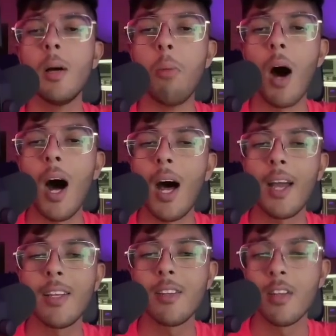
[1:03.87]

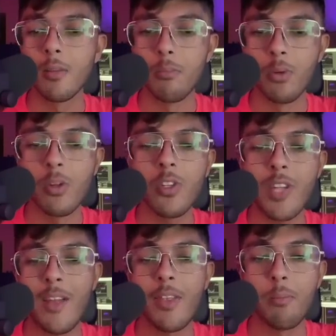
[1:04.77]
behind the bulls
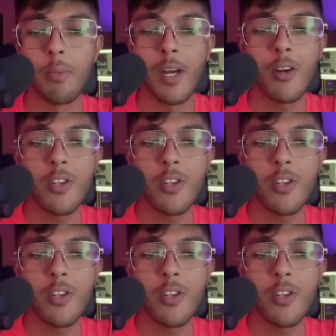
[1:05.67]
and the bears.